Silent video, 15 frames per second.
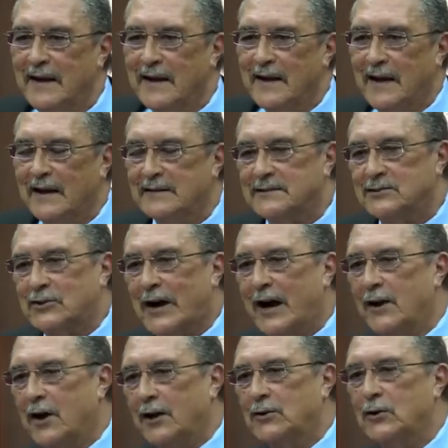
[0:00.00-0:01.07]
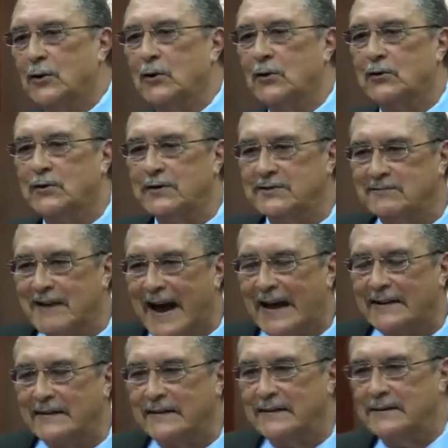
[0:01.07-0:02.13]
and try not to look to his right
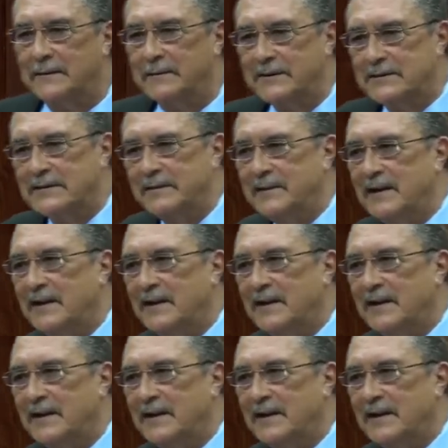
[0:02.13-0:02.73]
to be similarly